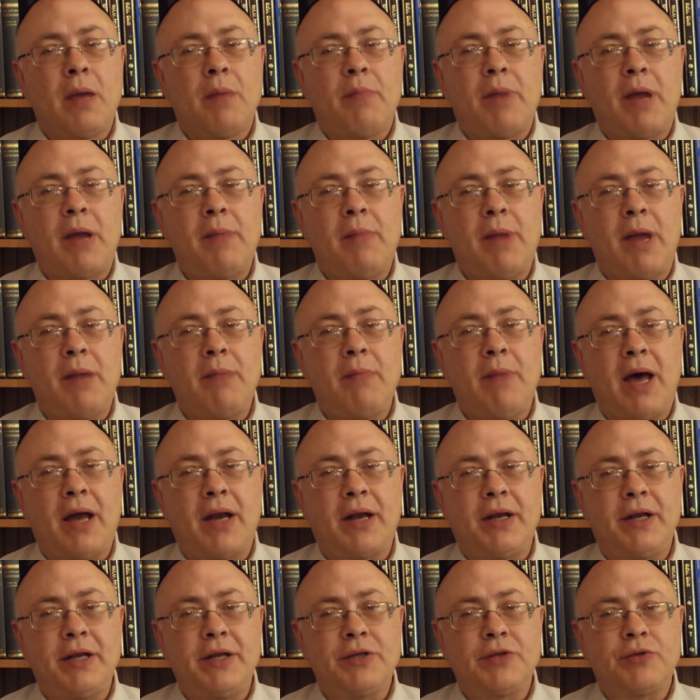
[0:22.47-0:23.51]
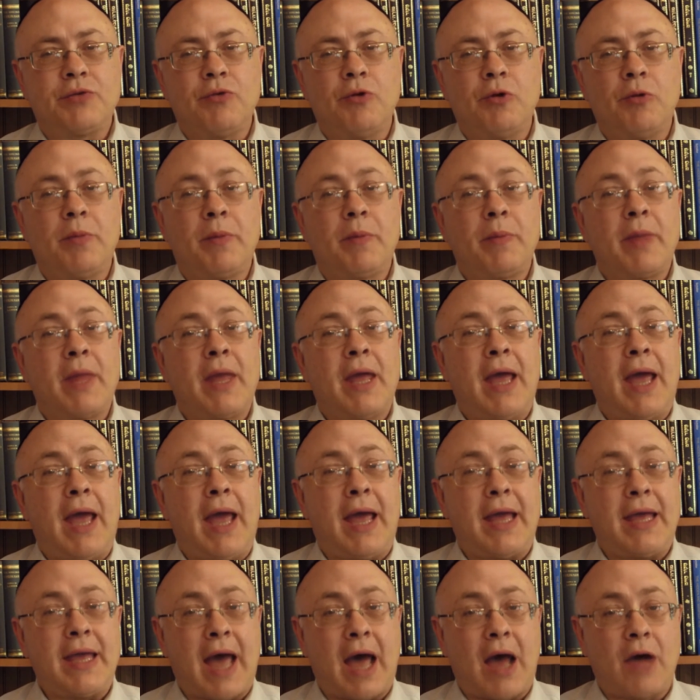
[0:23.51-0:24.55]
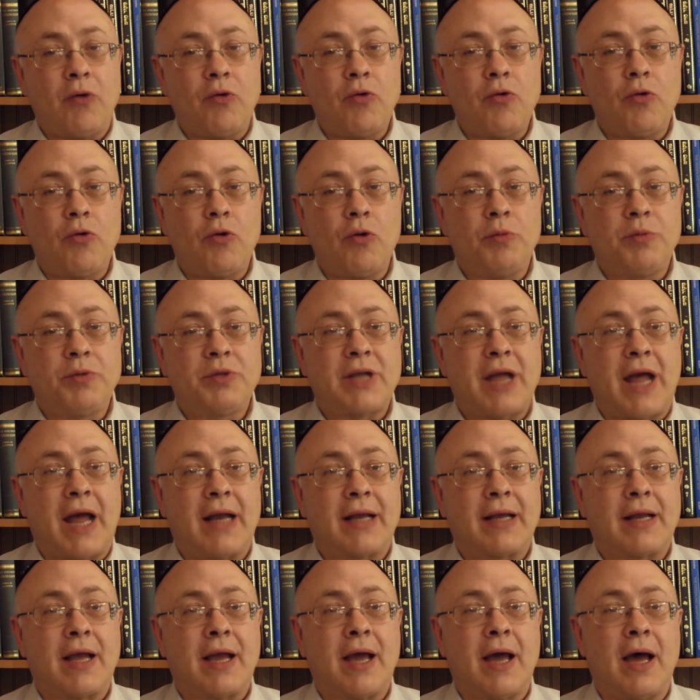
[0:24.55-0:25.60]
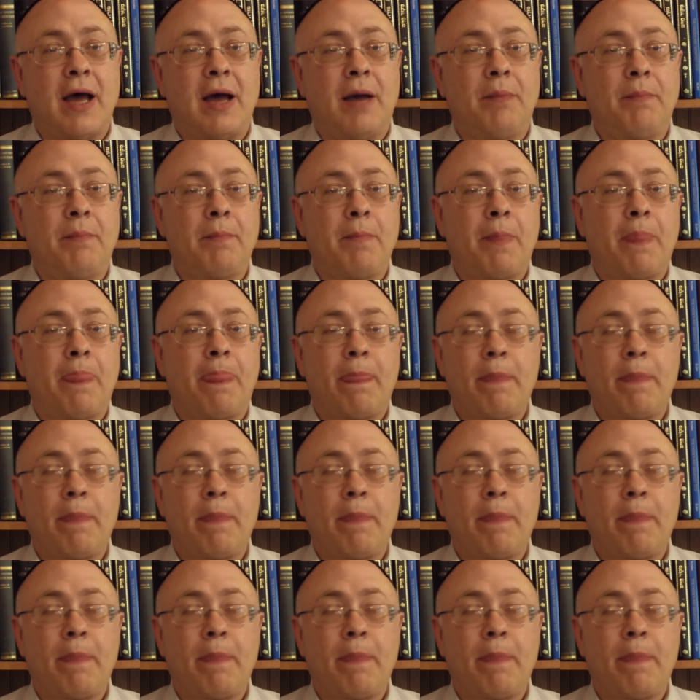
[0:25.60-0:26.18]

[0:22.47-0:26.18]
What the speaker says: by Maimonides Group at yahoogroups.com.